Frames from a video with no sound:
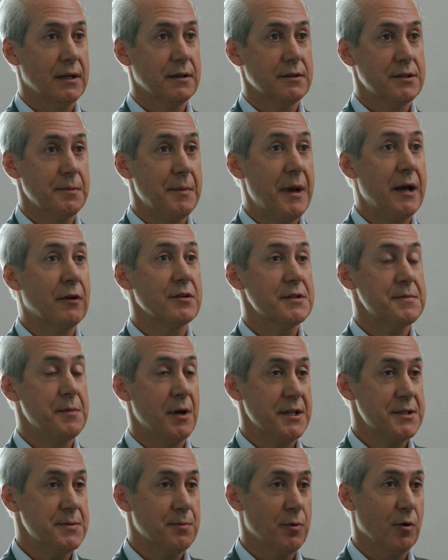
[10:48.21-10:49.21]
demand
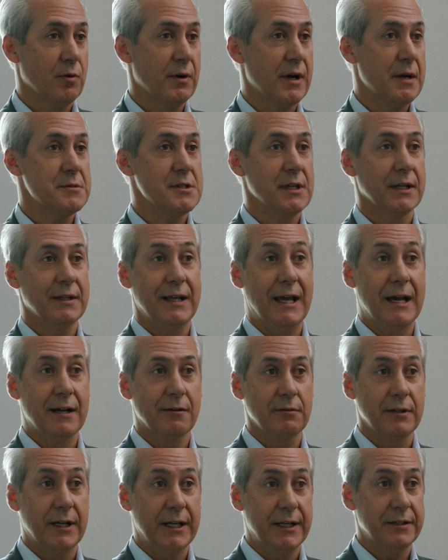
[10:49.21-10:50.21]
response programs like the
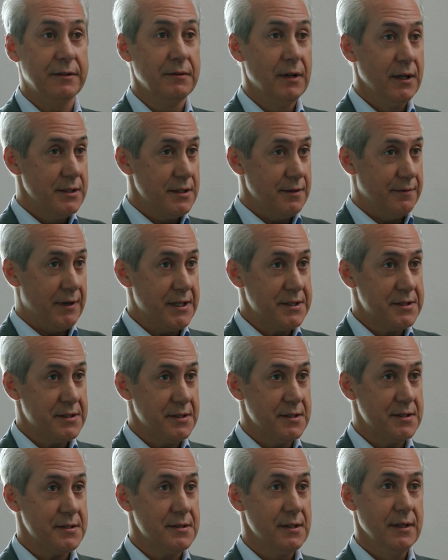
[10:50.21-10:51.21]
aggregated
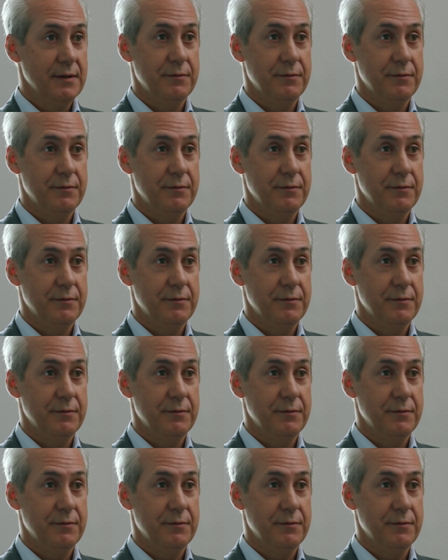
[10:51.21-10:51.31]
devices.